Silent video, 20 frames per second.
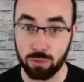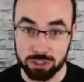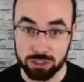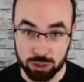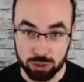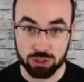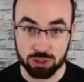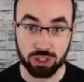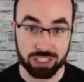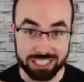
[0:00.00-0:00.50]
once
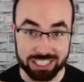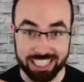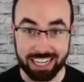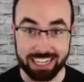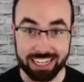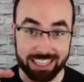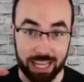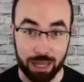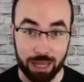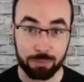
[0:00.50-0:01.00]
you start to get
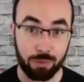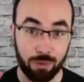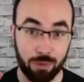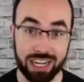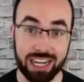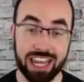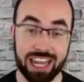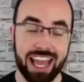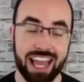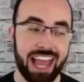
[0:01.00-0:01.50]
to that
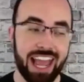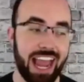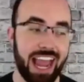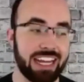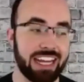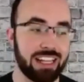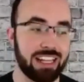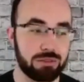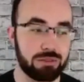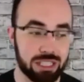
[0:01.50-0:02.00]
point.
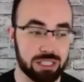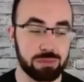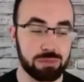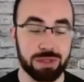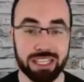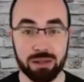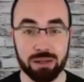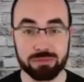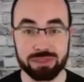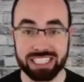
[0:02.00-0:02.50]
And it, this
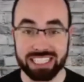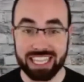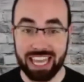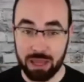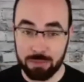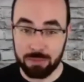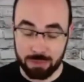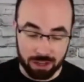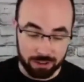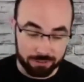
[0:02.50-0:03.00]
becomes the
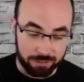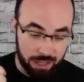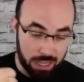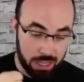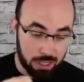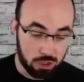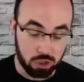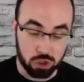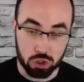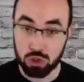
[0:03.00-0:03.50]
game of,
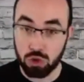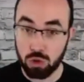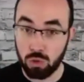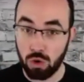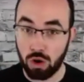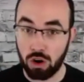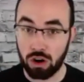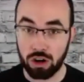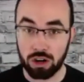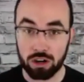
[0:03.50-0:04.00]

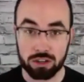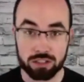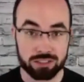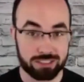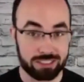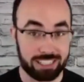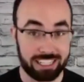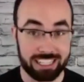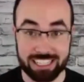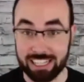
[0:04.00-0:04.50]
you are,
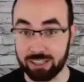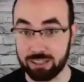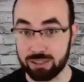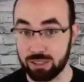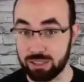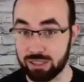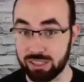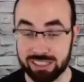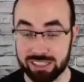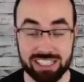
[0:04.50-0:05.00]
it, it,
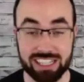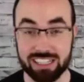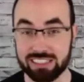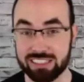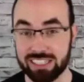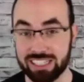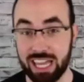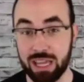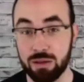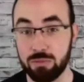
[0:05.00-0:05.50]

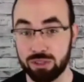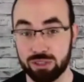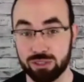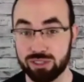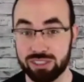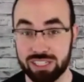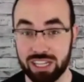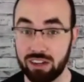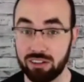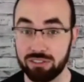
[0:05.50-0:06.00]
it's a game with
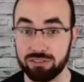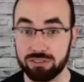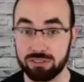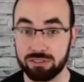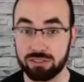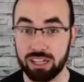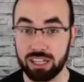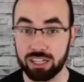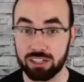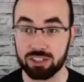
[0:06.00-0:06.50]
yourself,
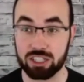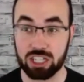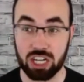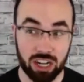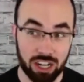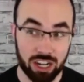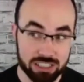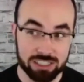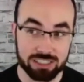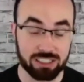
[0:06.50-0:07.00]
and you're
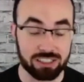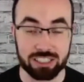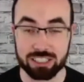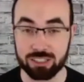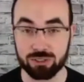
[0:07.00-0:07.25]
constantly